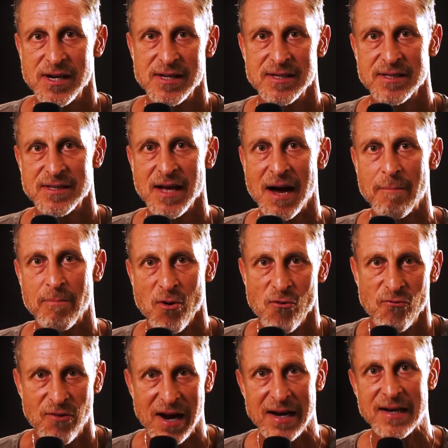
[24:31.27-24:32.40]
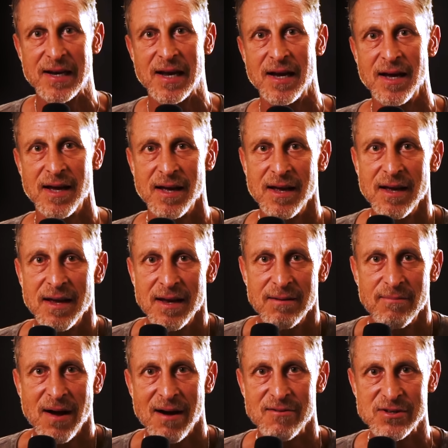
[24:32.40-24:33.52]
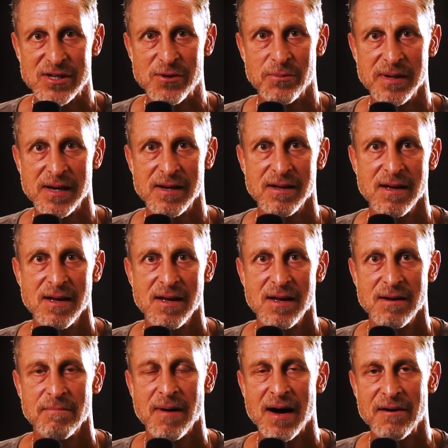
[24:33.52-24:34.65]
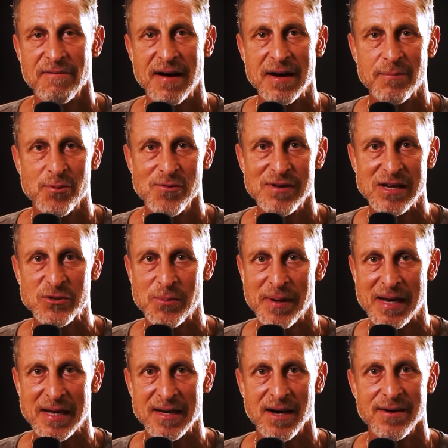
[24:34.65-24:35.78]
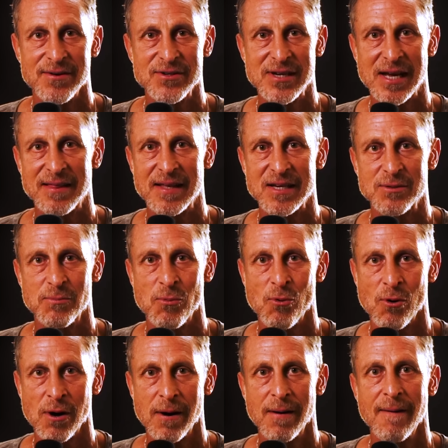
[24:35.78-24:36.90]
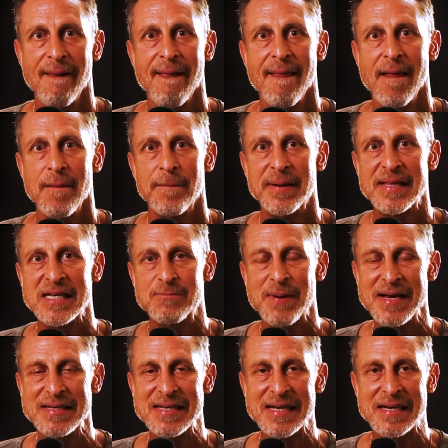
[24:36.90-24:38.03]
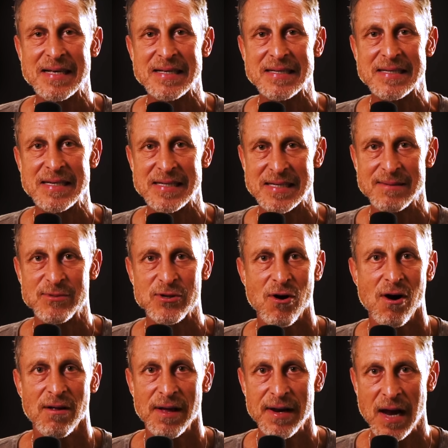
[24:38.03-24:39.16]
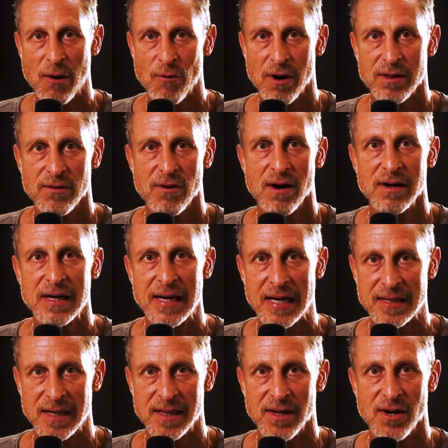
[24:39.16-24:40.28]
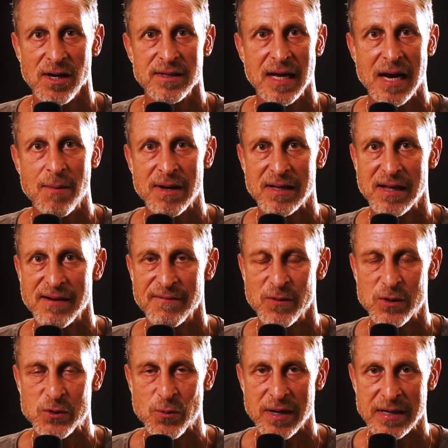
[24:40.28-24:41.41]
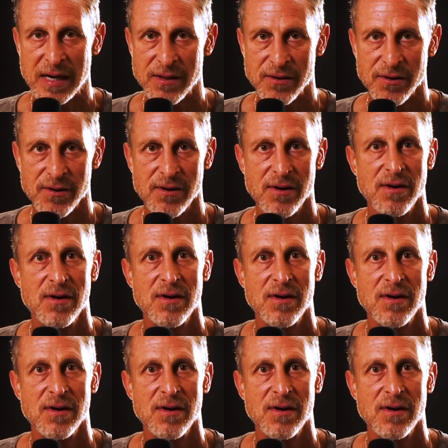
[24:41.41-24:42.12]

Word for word: It's not perfect. Uh, it obviously will be modified, and improved as we begin to understand things more. But these basic systems are all a network. They're all connected. They're all dynamically influence one another.